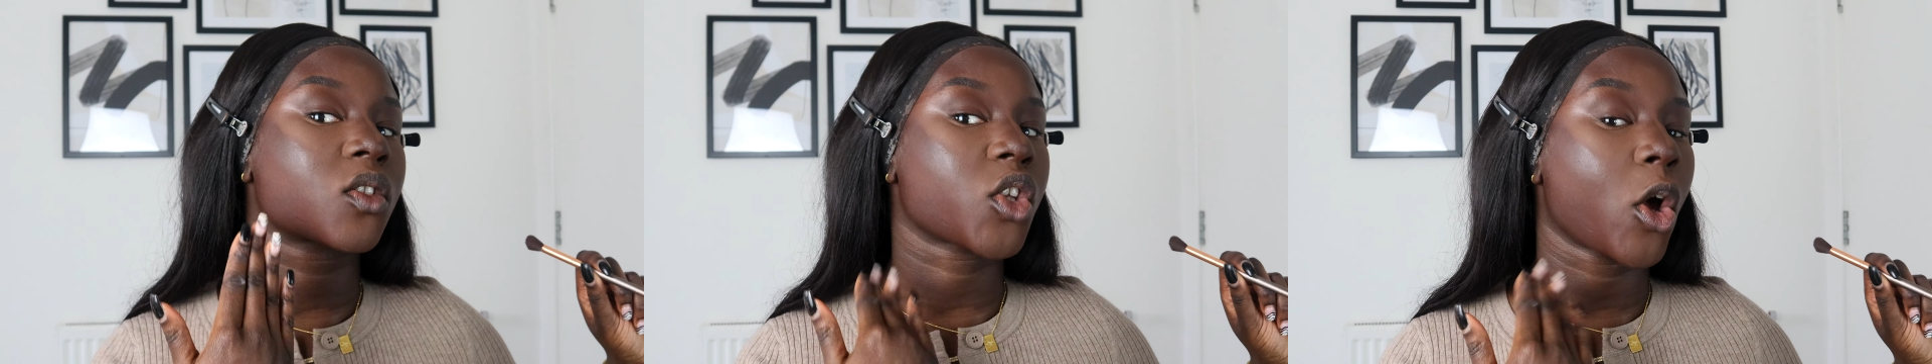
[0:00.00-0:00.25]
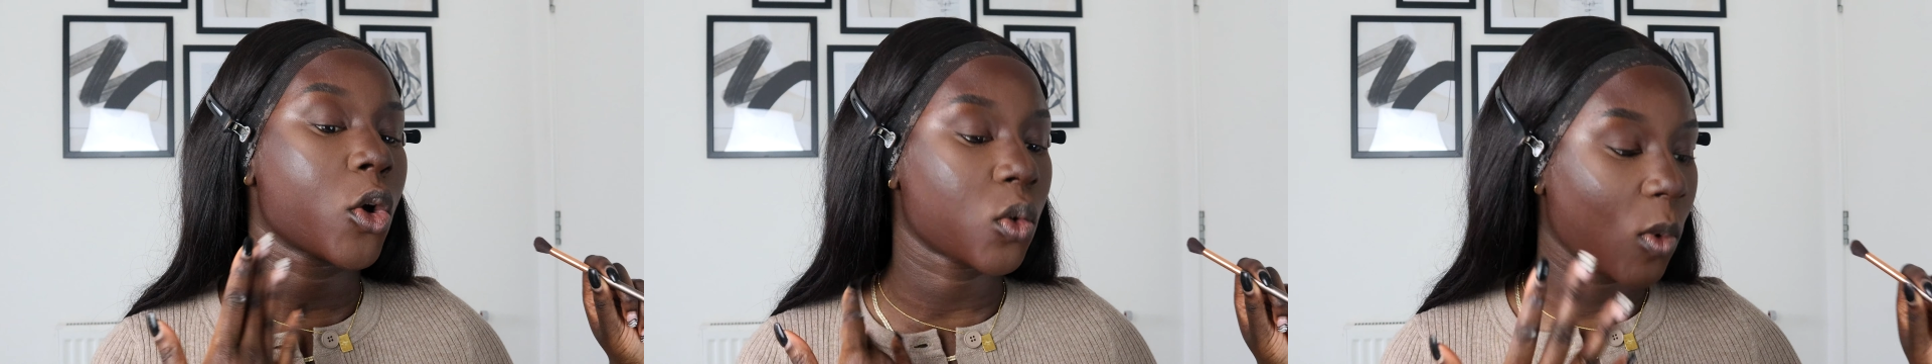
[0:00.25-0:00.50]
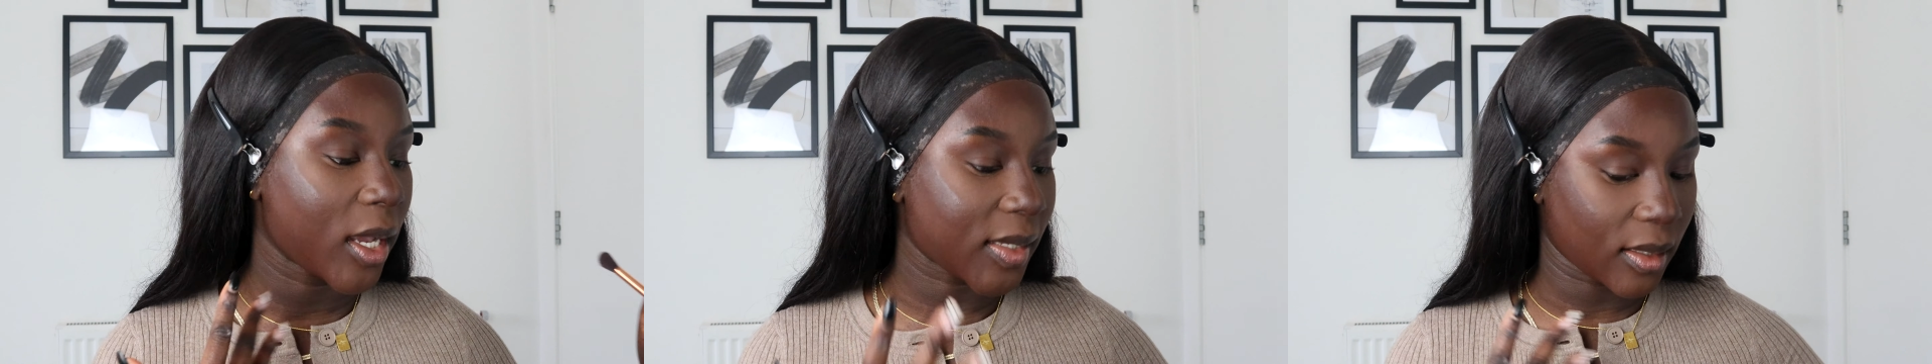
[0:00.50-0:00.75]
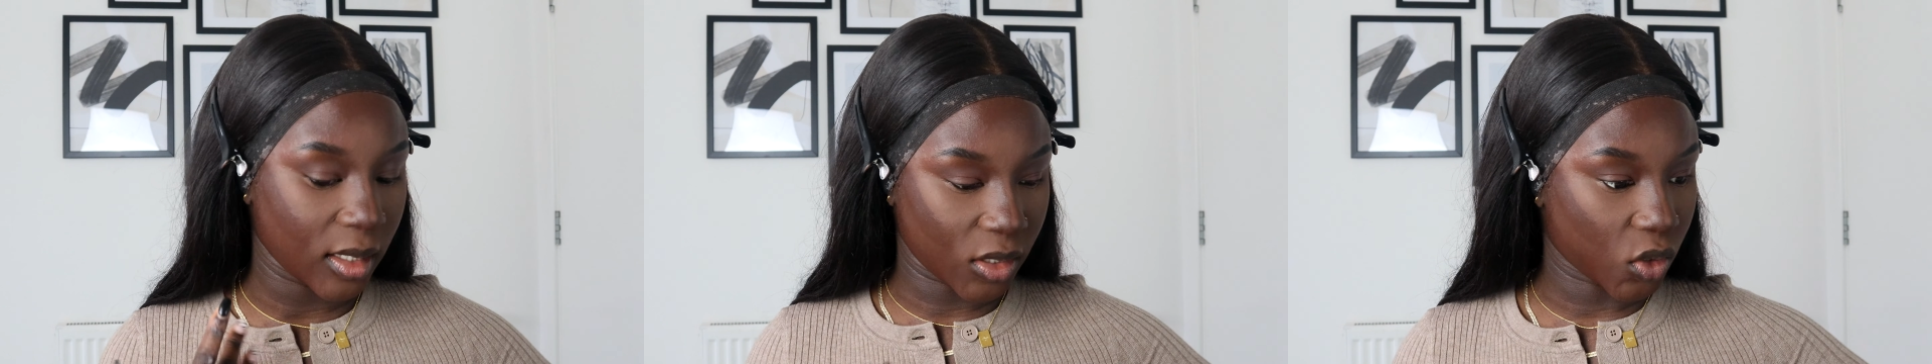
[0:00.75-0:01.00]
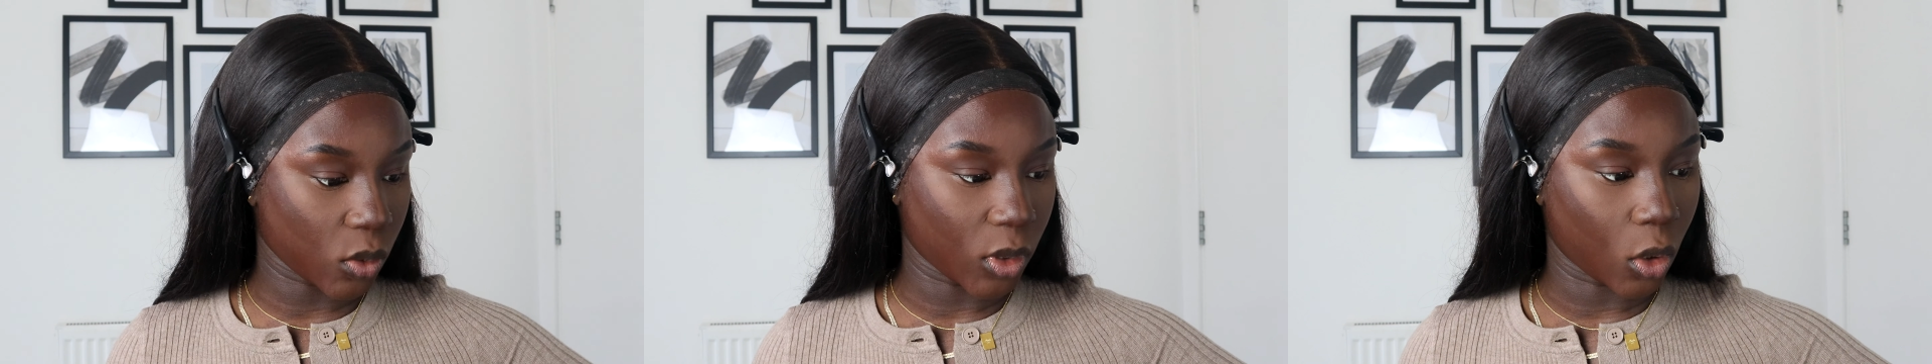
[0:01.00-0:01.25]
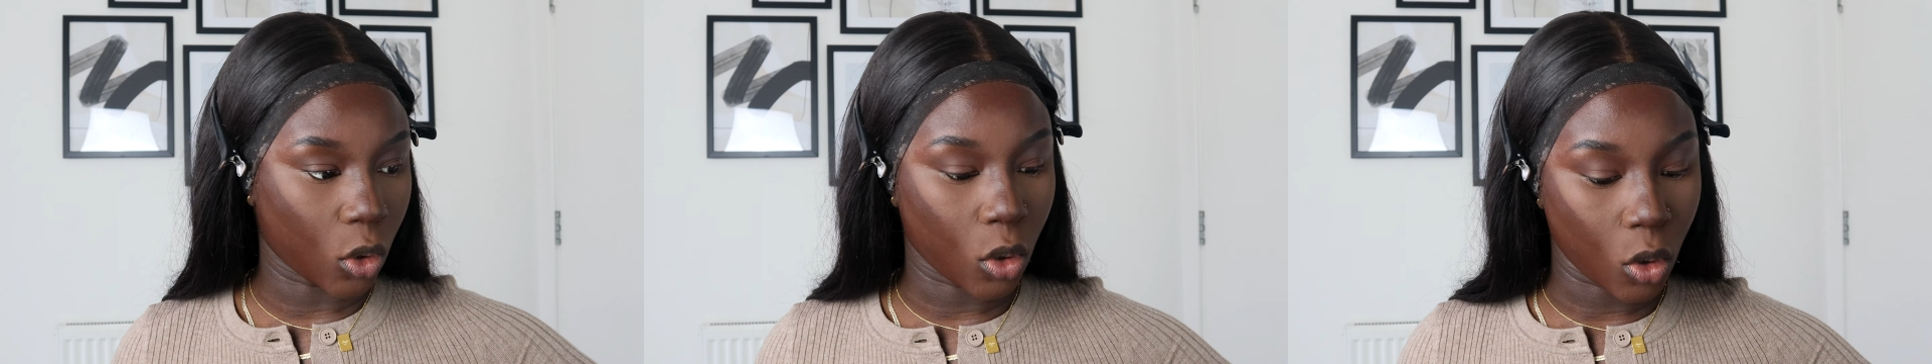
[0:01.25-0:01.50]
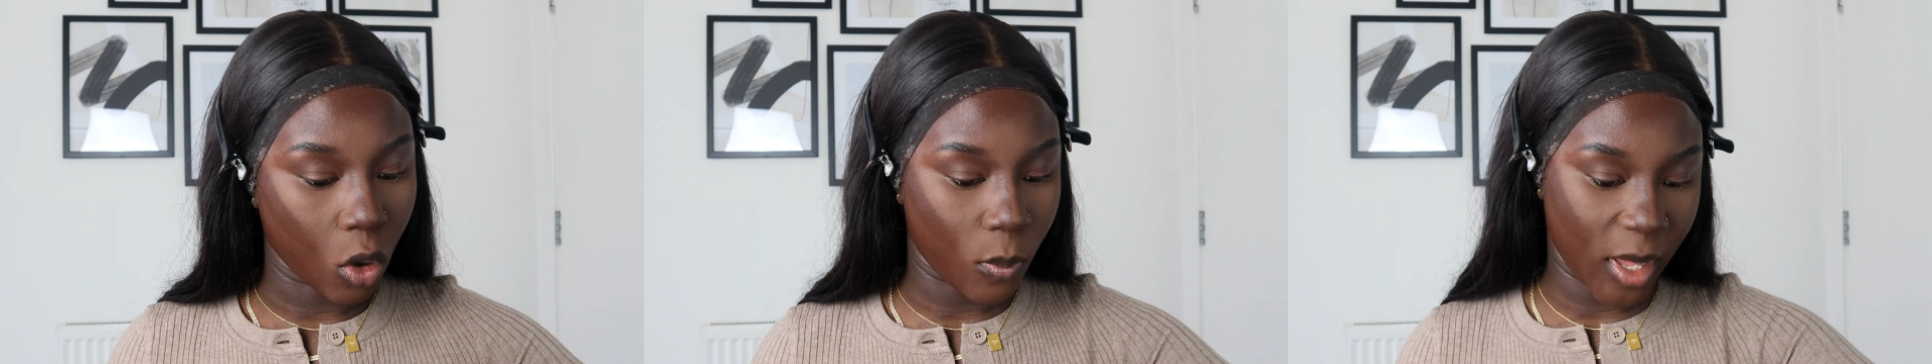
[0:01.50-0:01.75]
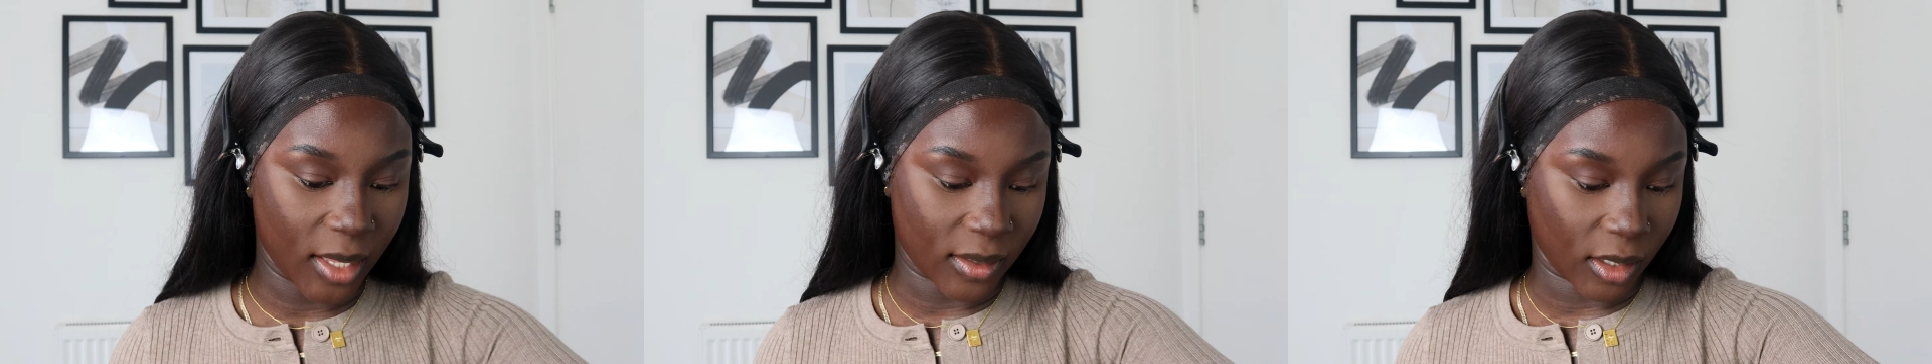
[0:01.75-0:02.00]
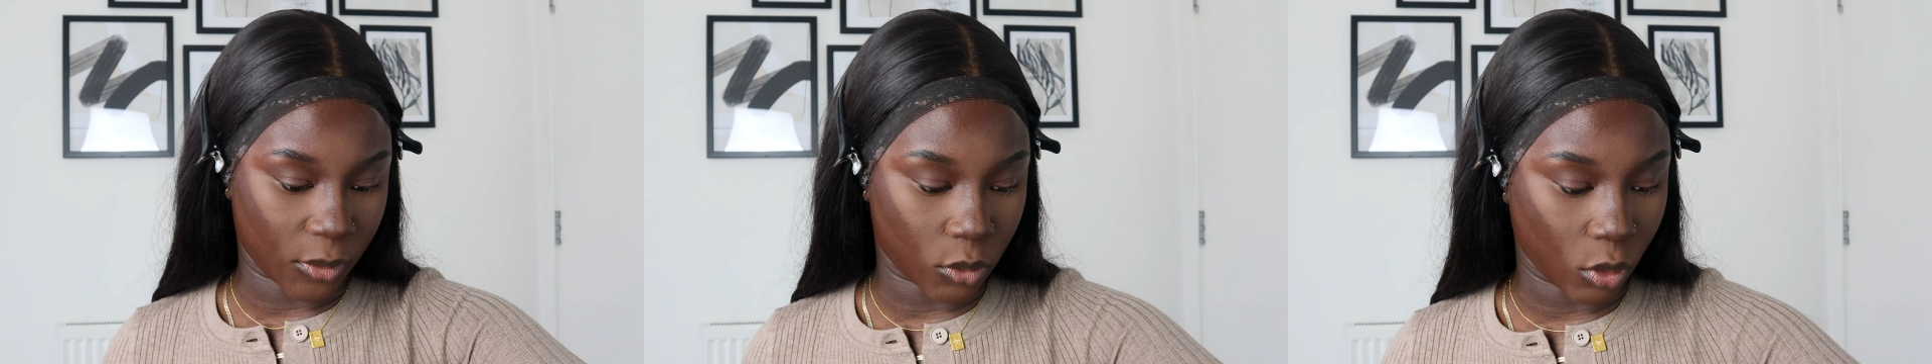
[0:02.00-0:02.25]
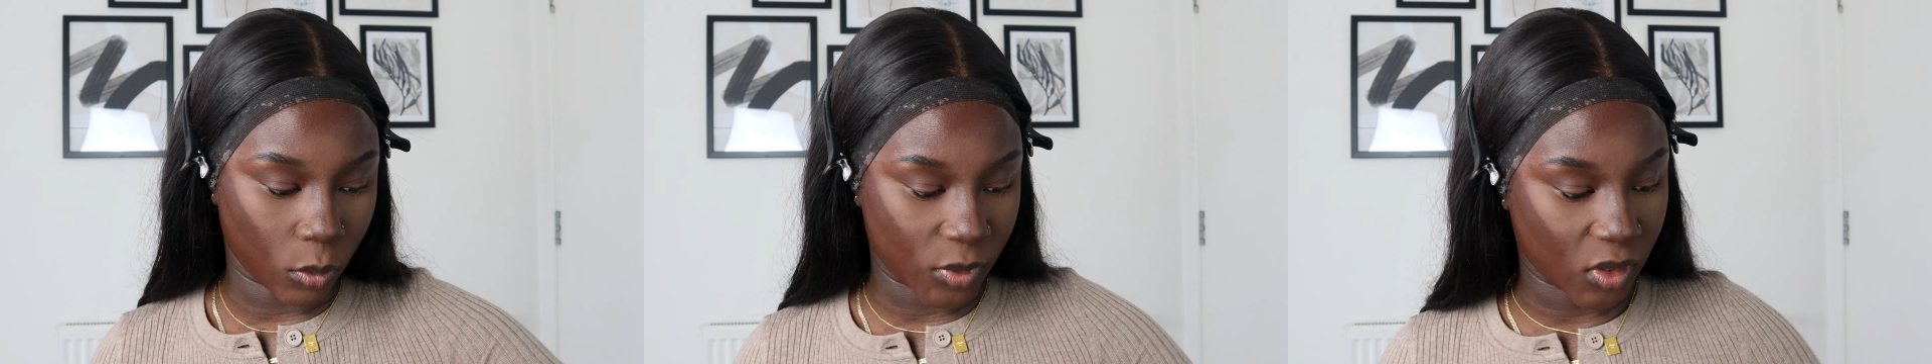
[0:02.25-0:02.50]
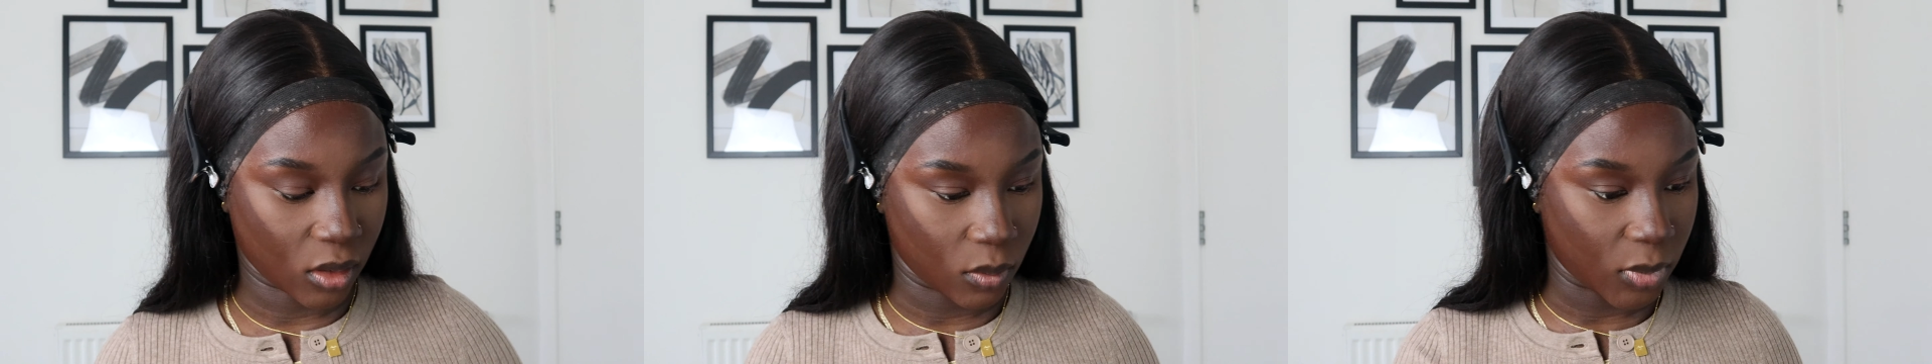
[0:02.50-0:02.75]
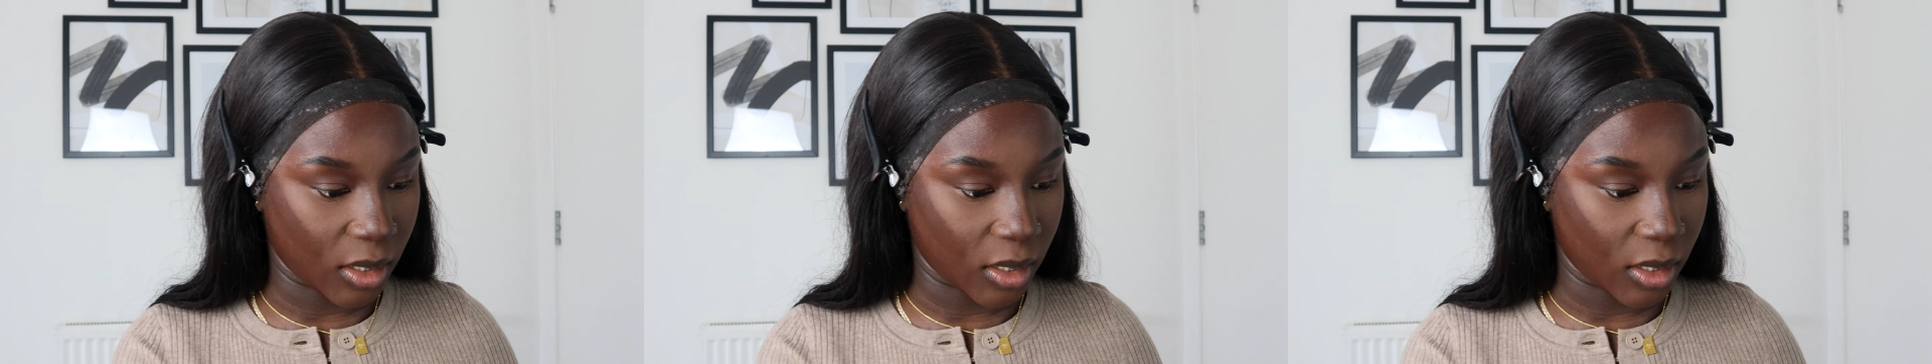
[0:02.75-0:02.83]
tone-wise, I think it's doing a lot better than I thought it was gonna